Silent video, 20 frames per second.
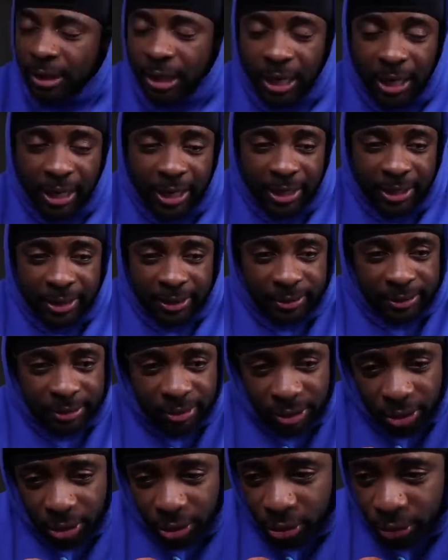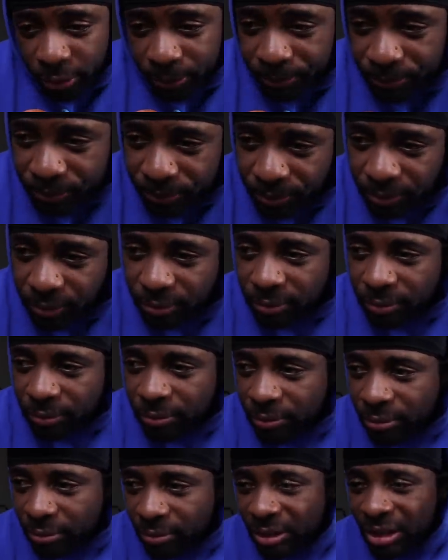All right, so
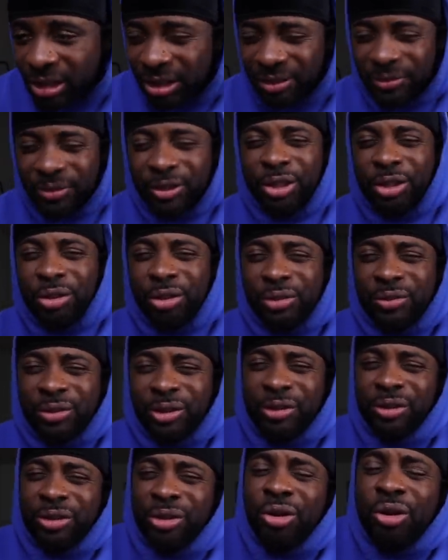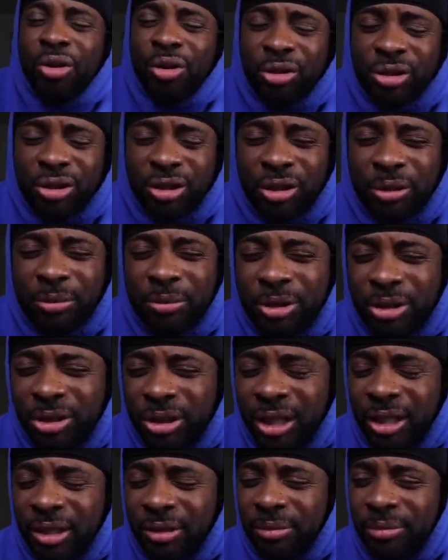this video is very long, so I'm going to
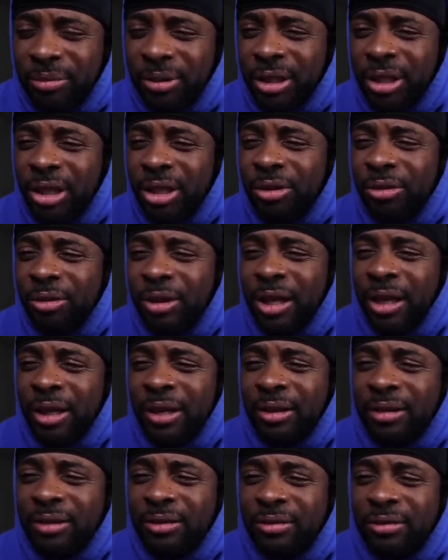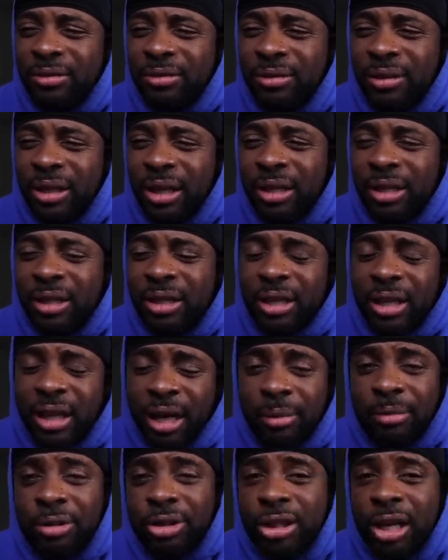try to cut what I'm
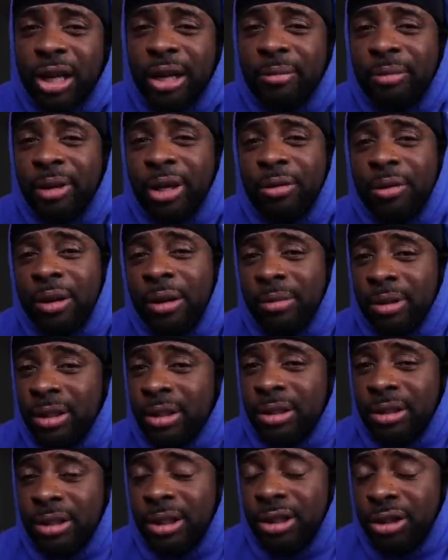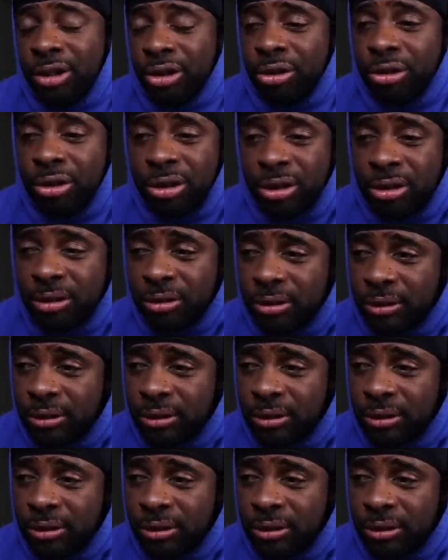going to try to make what I'm going to say short.